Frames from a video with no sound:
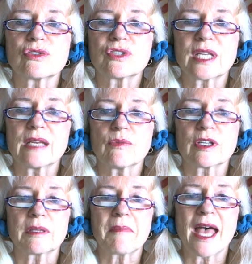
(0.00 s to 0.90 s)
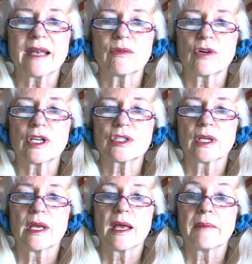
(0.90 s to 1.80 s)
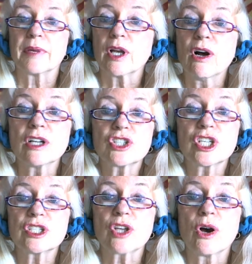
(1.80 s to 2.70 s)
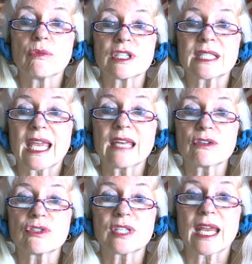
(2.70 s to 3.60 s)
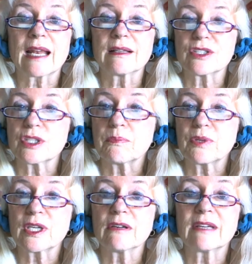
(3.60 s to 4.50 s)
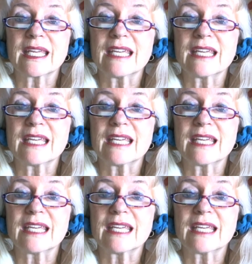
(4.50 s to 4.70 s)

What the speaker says: to see what the matter was, but all she saw was Kato's tail disappear